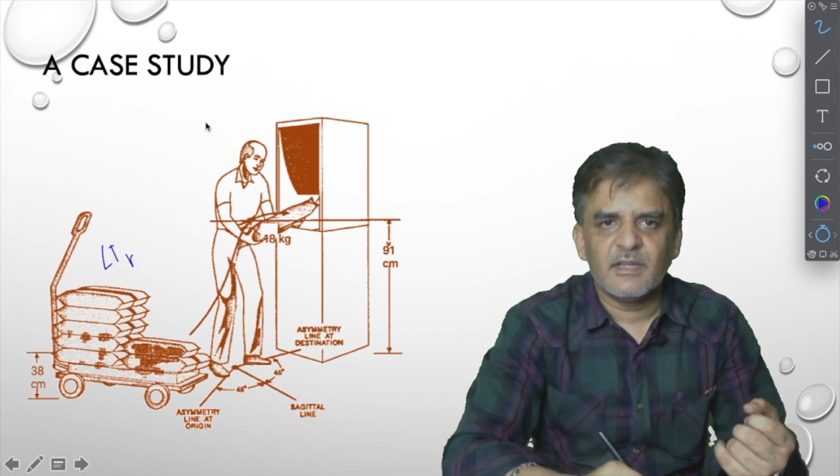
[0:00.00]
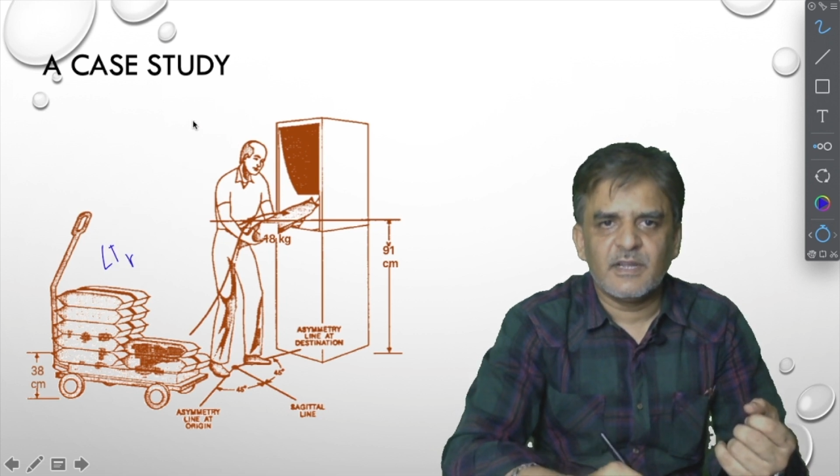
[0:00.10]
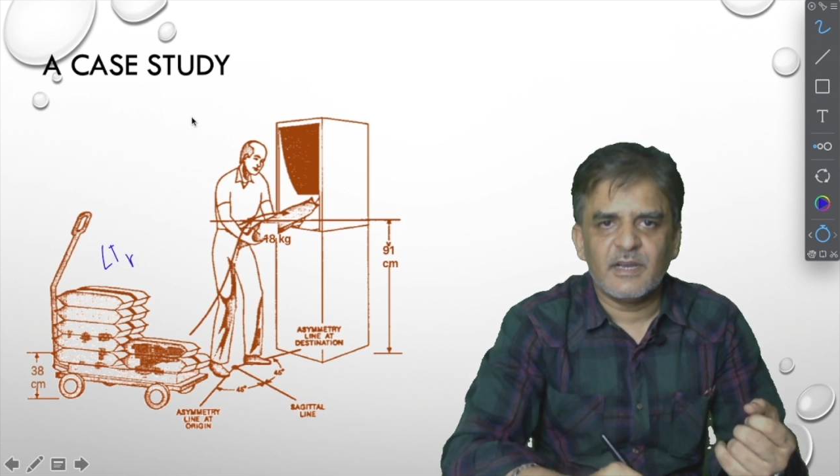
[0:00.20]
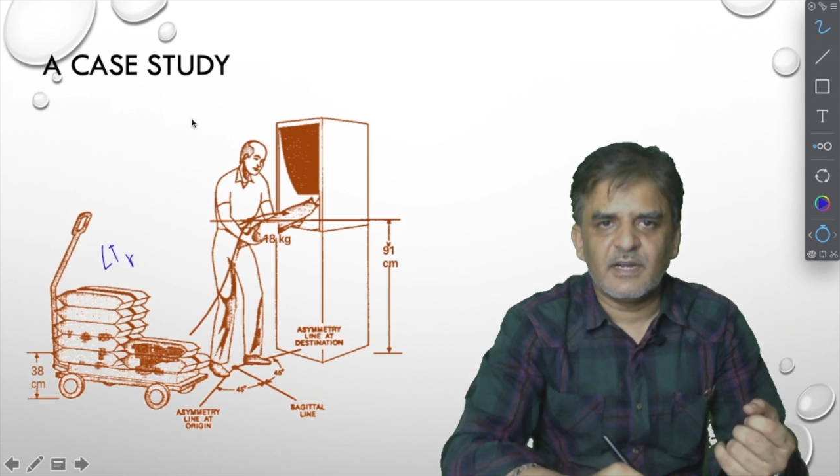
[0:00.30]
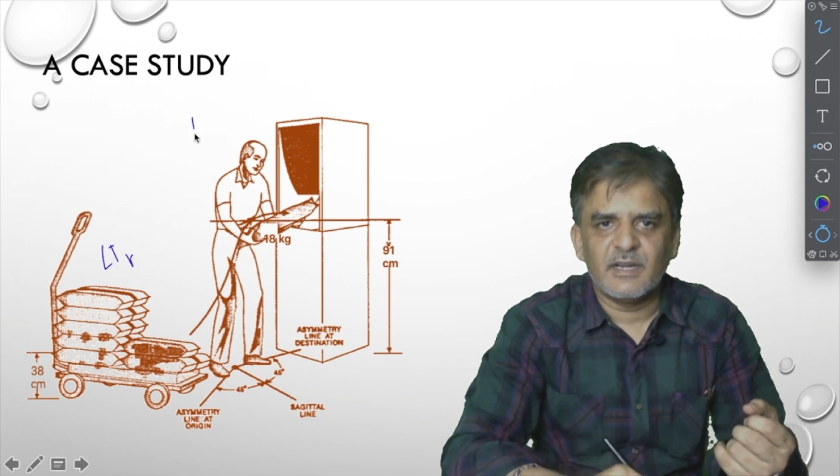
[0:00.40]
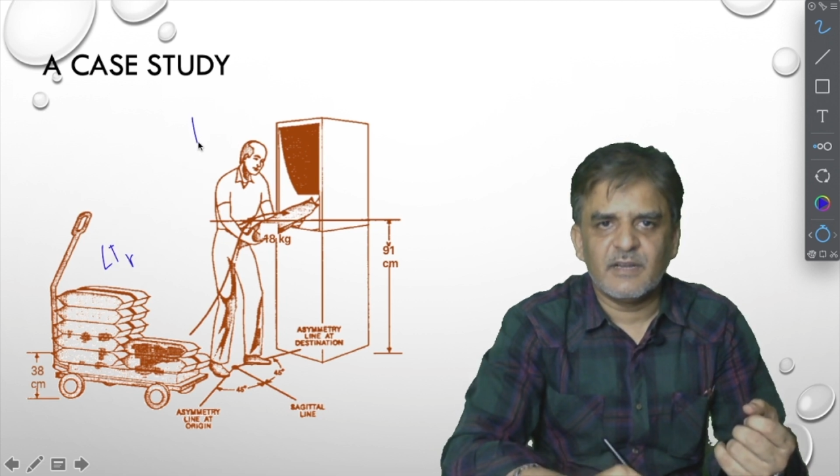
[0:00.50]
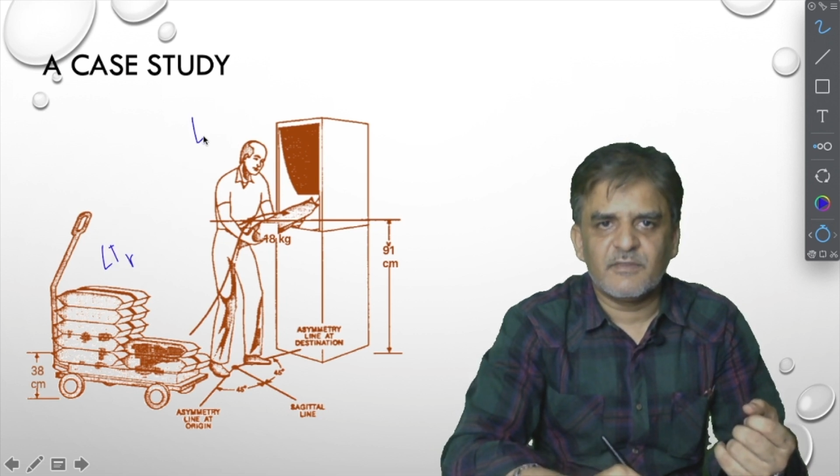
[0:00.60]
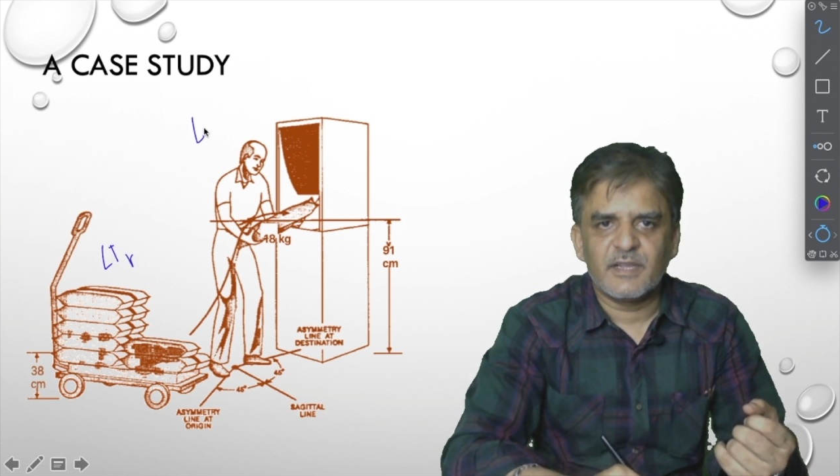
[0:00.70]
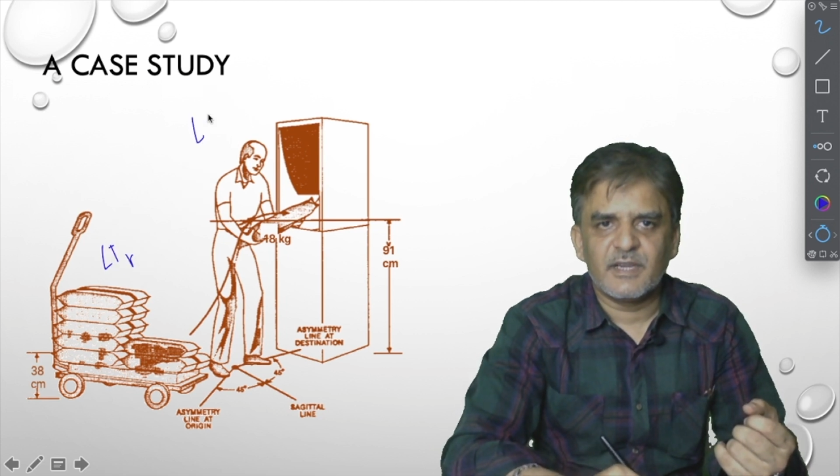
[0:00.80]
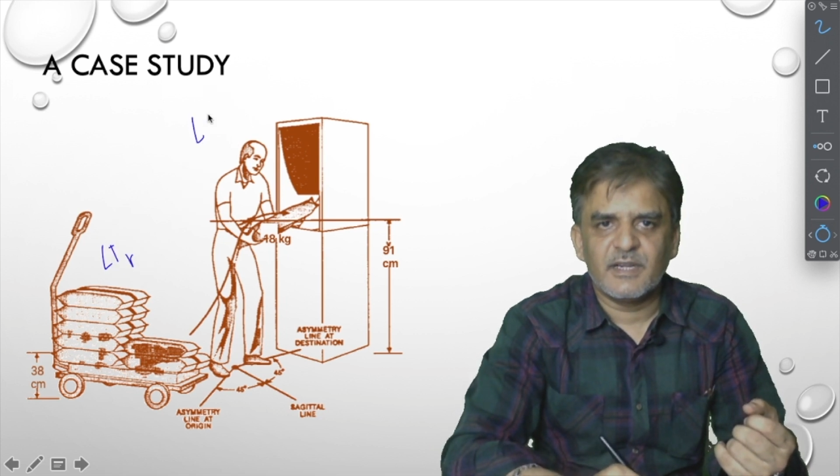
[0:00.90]
and
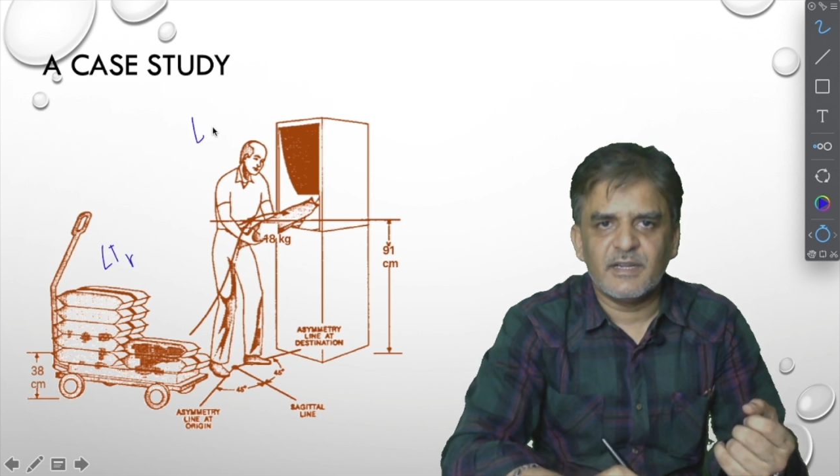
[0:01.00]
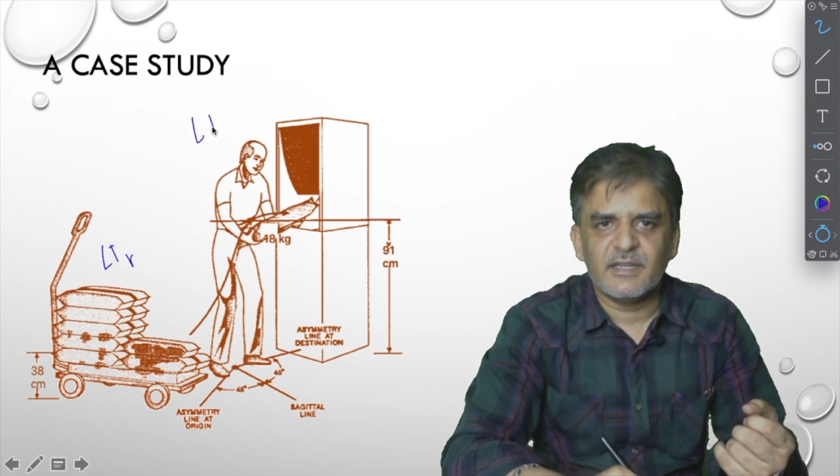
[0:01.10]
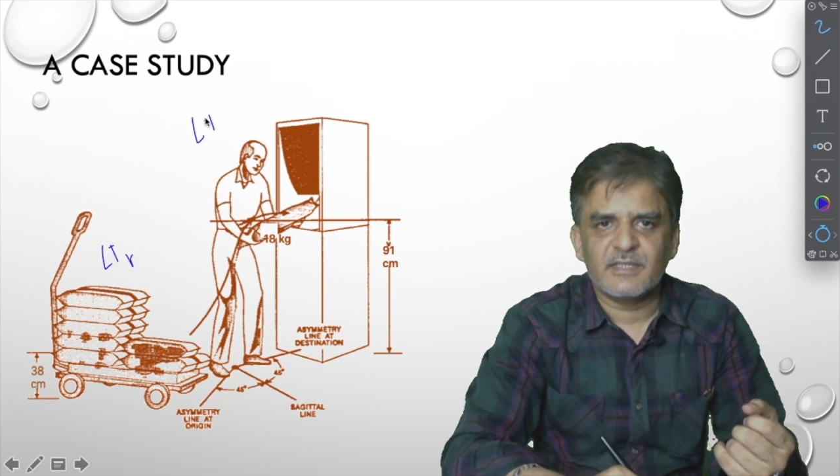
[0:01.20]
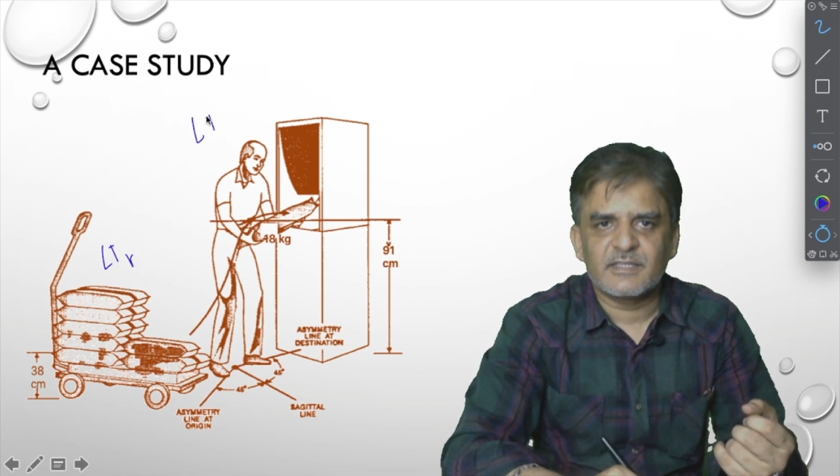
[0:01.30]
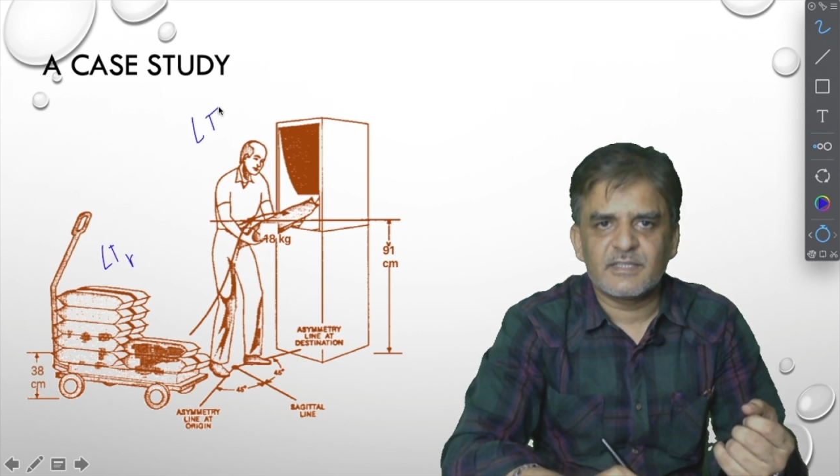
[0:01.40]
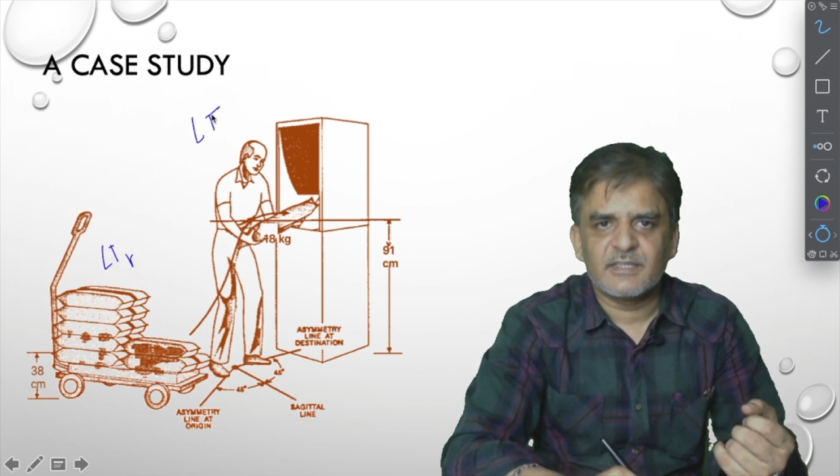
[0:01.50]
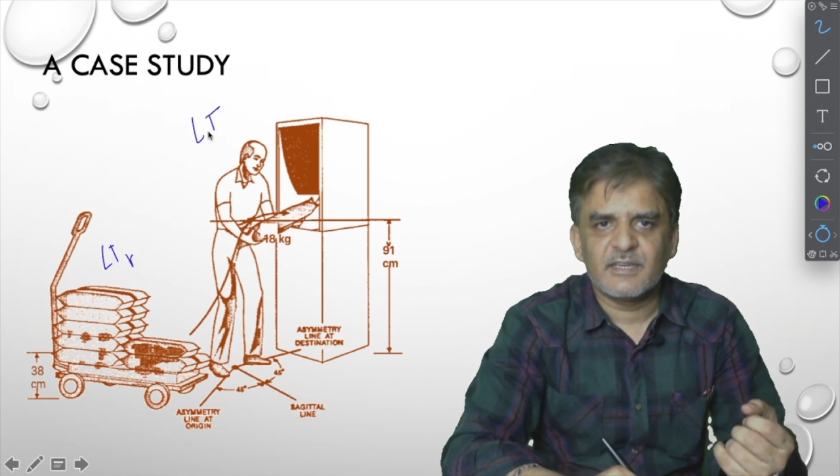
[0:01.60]
lifting index